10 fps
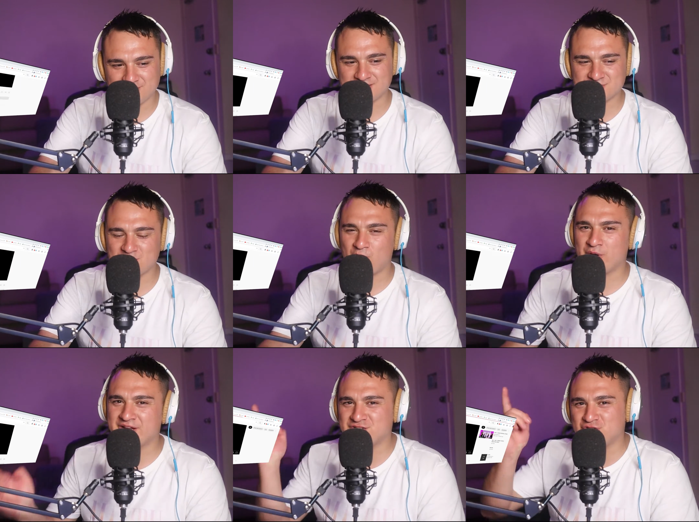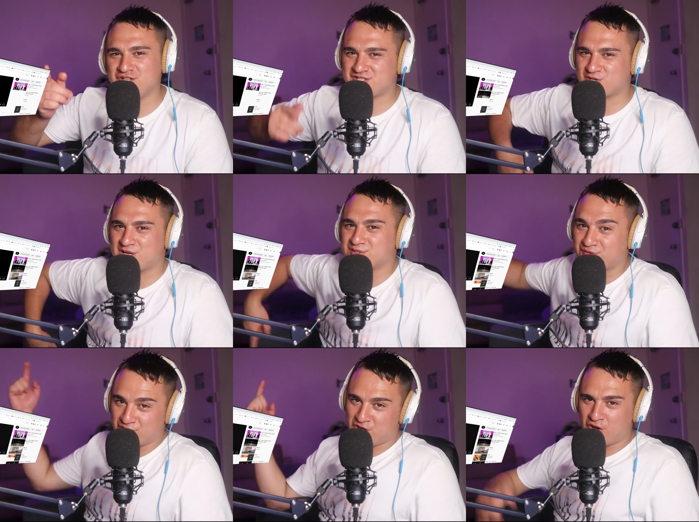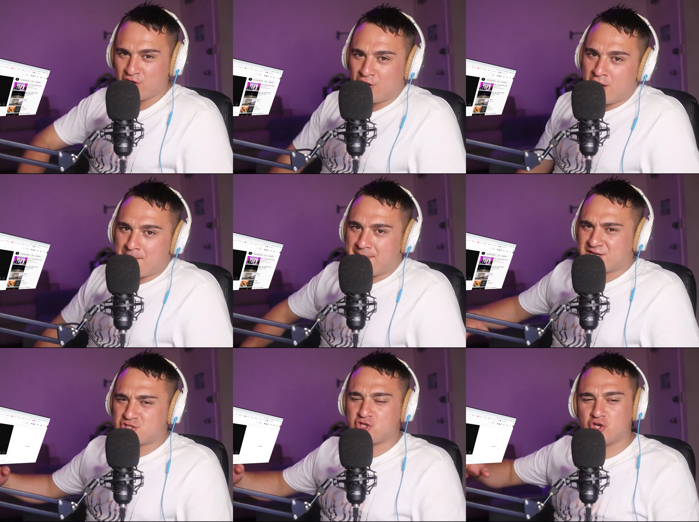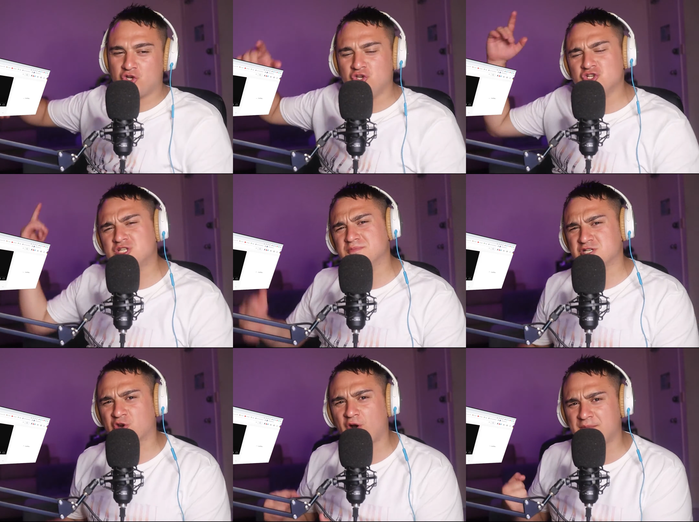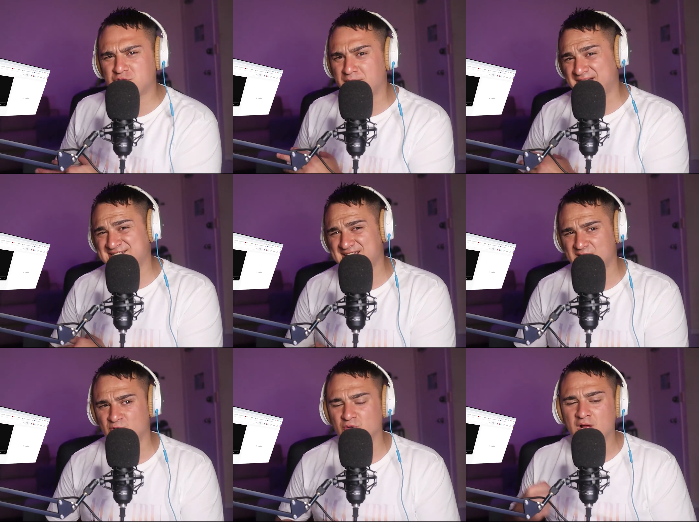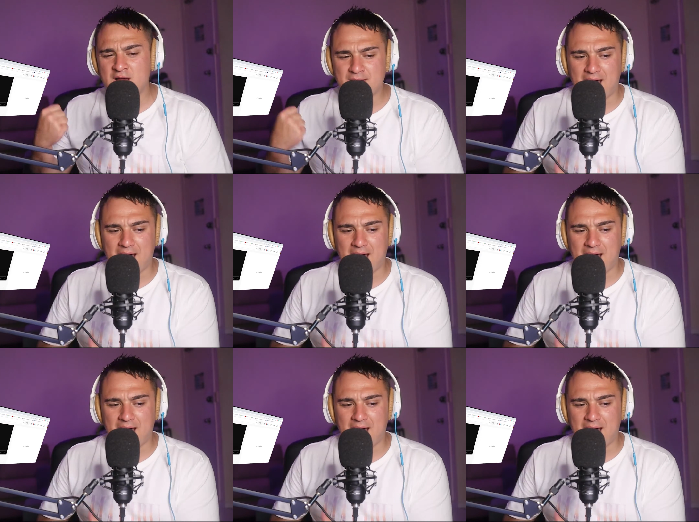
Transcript: Let's go. We're gonna do this, guys, for you. Make sure you subscribe to my channel.